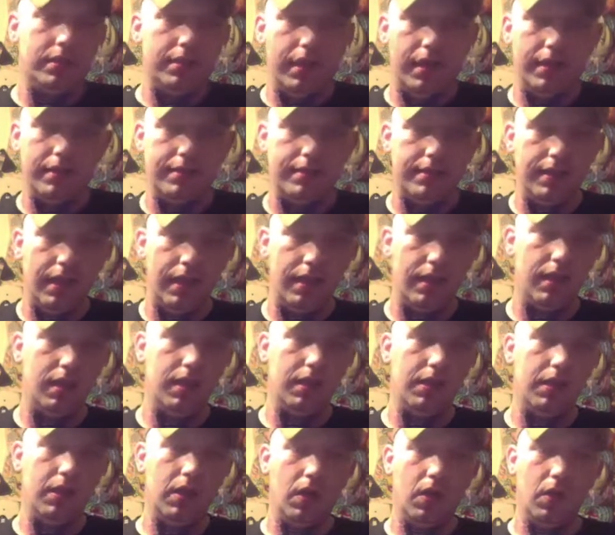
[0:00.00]
are dead center.
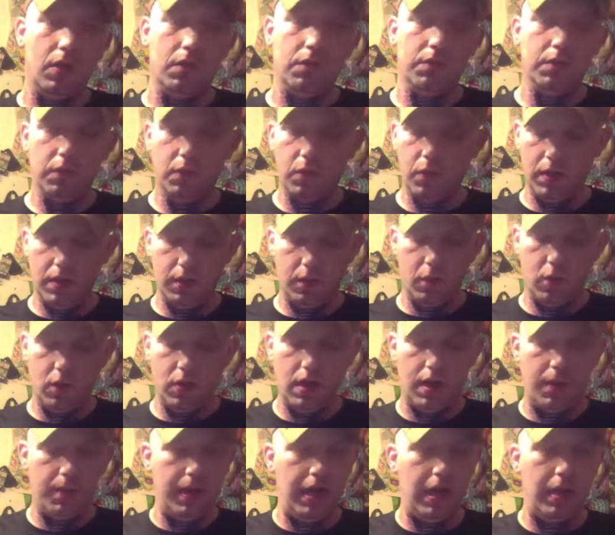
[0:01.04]
Where I'm